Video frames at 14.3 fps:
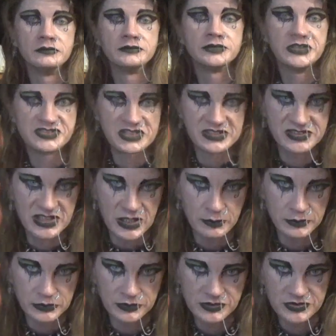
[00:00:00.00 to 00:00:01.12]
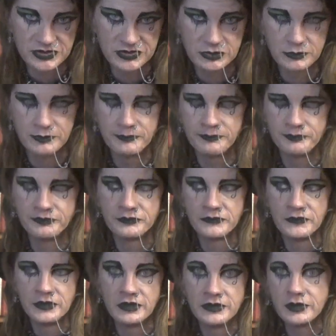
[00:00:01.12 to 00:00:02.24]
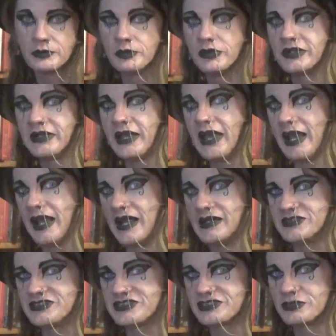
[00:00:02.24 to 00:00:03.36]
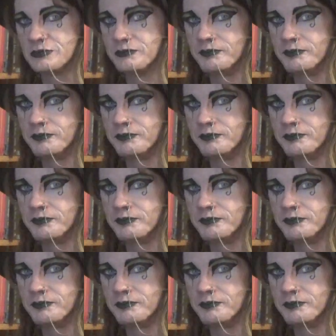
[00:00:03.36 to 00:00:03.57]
Just examples. They're wearing hats.